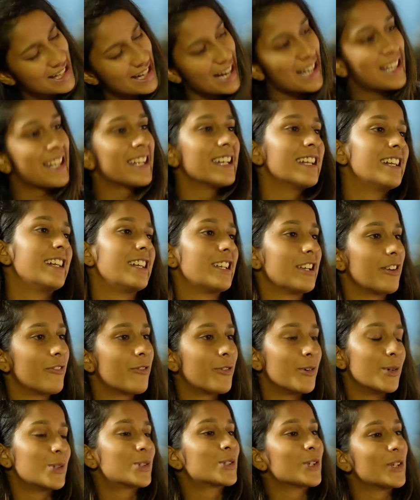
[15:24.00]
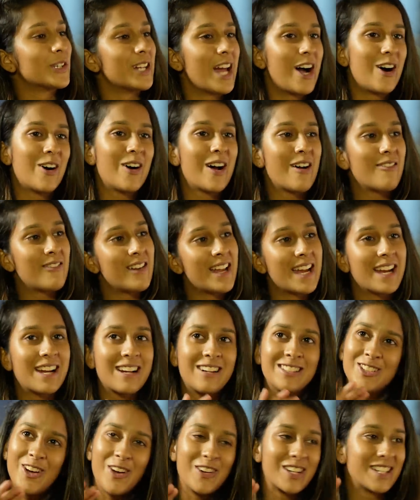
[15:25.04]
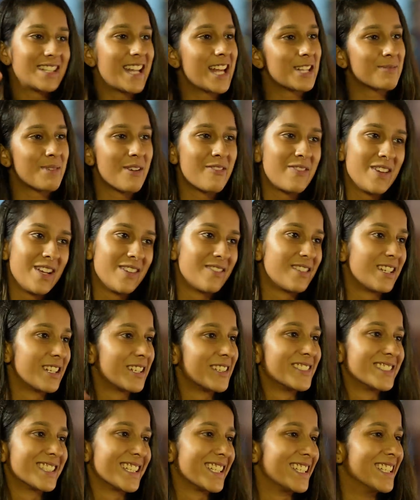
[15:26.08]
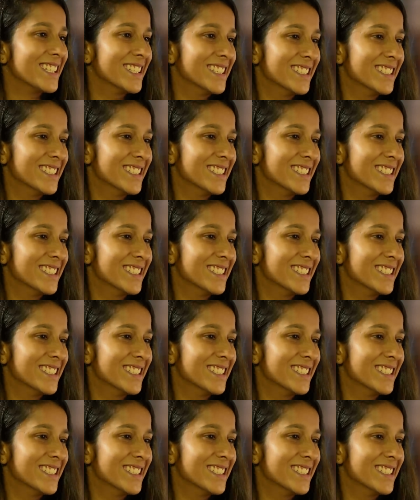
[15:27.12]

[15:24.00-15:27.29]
like, like getting Indian yeah. food. So now I'm like sorted. That's my favorite cuisine.